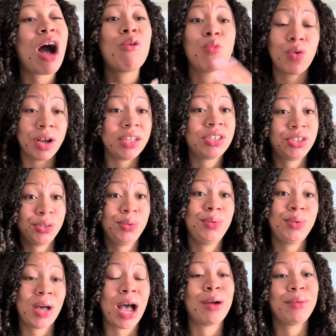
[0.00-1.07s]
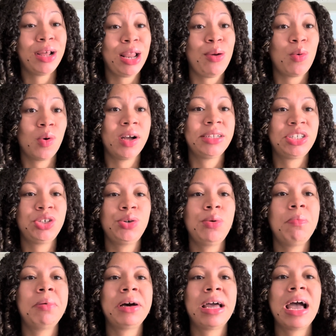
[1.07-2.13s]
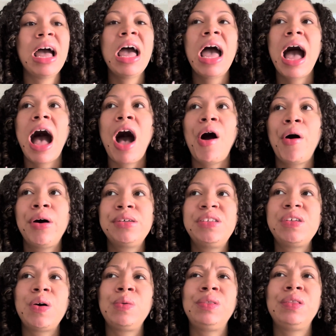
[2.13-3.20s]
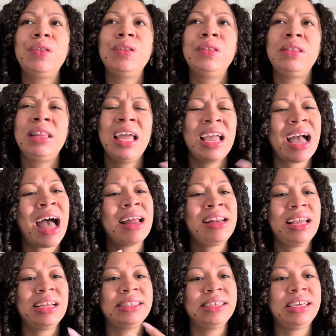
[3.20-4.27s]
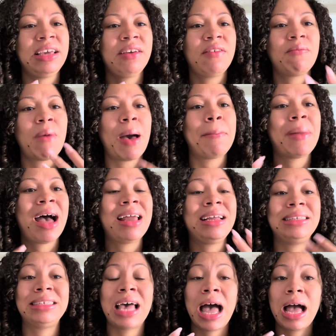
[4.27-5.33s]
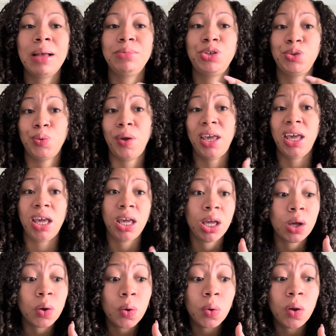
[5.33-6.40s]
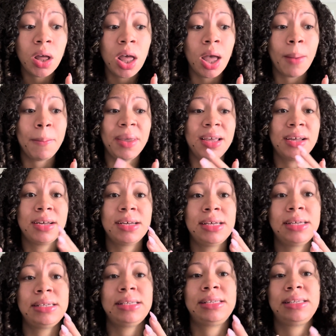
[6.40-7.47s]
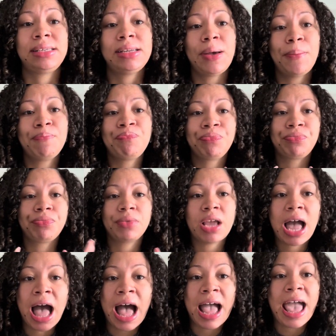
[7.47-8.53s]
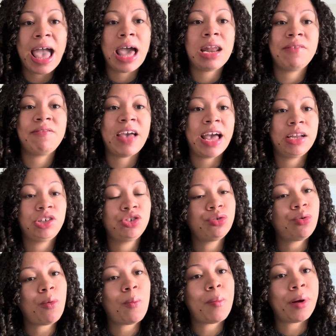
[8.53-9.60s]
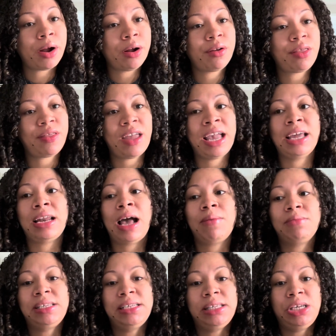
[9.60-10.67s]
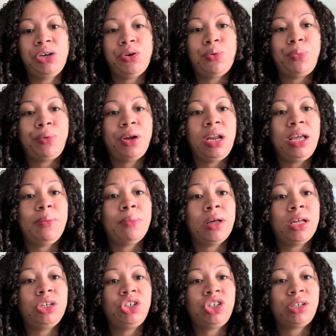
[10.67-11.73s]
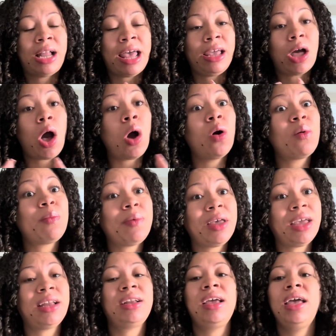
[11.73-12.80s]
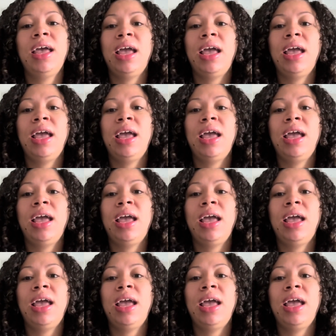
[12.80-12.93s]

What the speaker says: I want to. I really want to. But I also think I need to give my body time to heal, because I had a vaginal birth and I'm still pretty much like open,